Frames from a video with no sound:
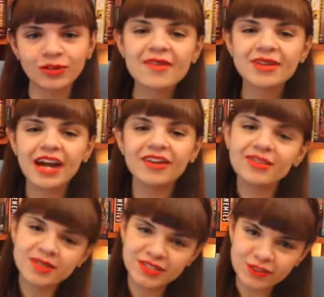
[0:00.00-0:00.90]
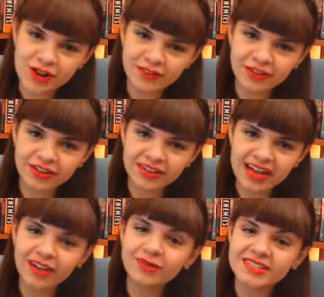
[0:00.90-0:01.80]
I'm Cara, the Mental Traveler.
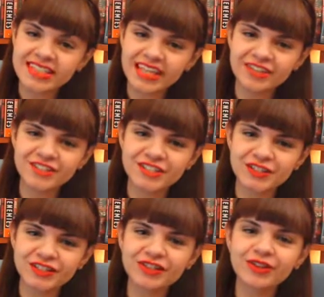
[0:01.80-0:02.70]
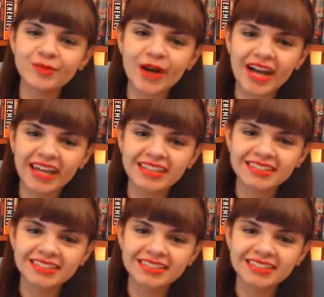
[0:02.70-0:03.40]
I'll be seeing you soon. Goodbye!